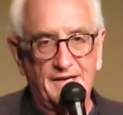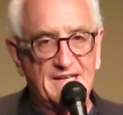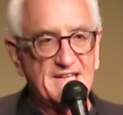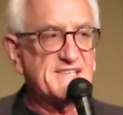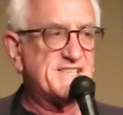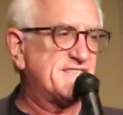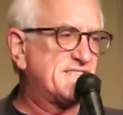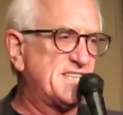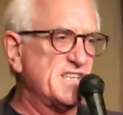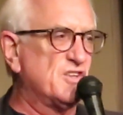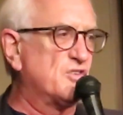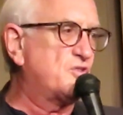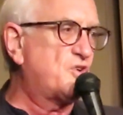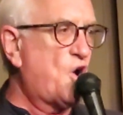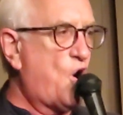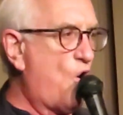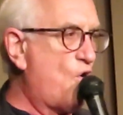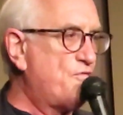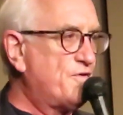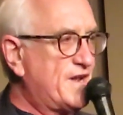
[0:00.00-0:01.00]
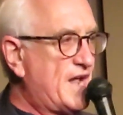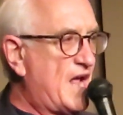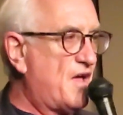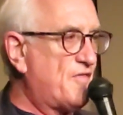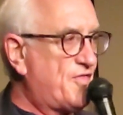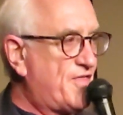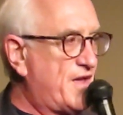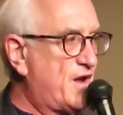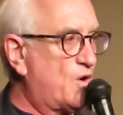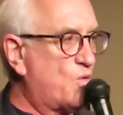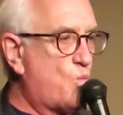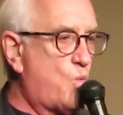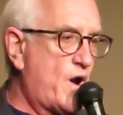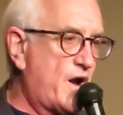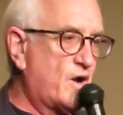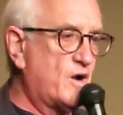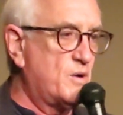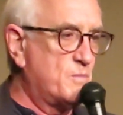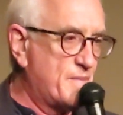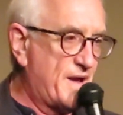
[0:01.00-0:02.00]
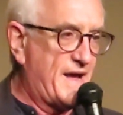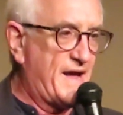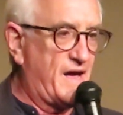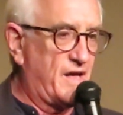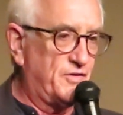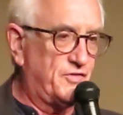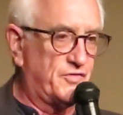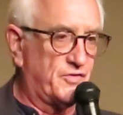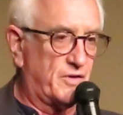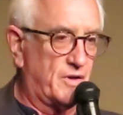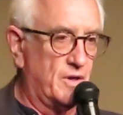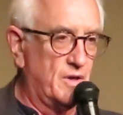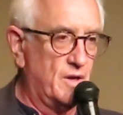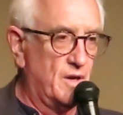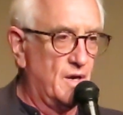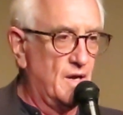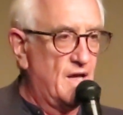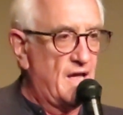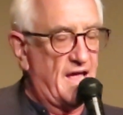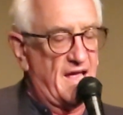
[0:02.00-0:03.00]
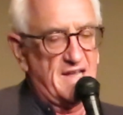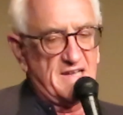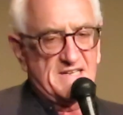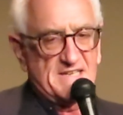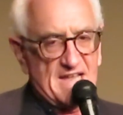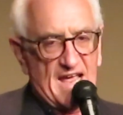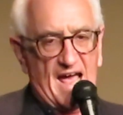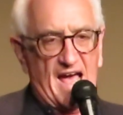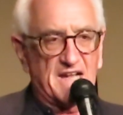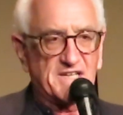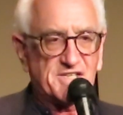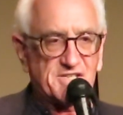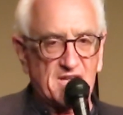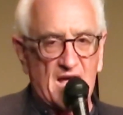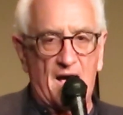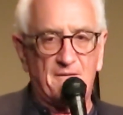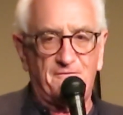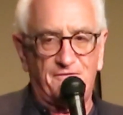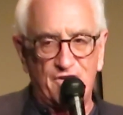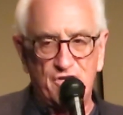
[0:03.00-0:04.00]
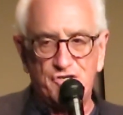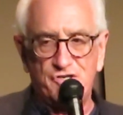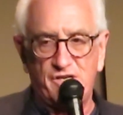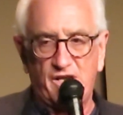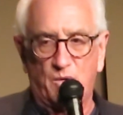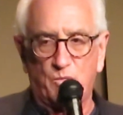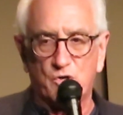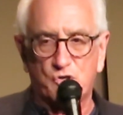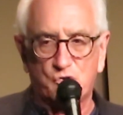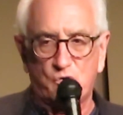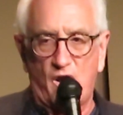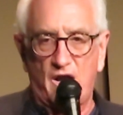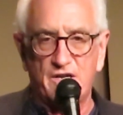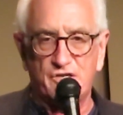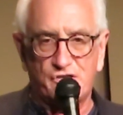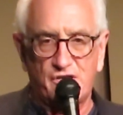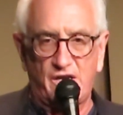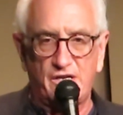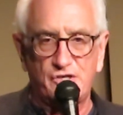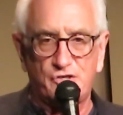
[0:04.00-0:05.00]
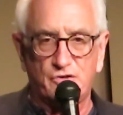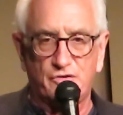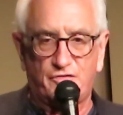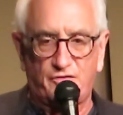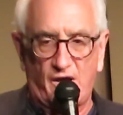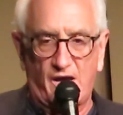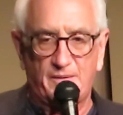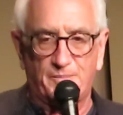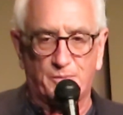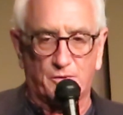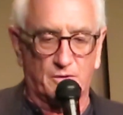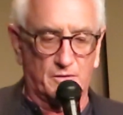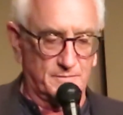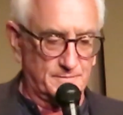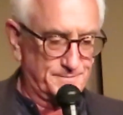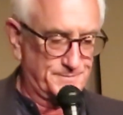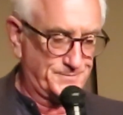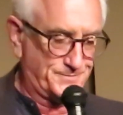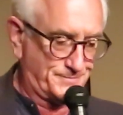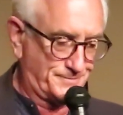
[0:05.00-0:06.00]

It's still COVID out there. Wear a mask. And Dad, stop fidgeting. We're trying to change your diaper."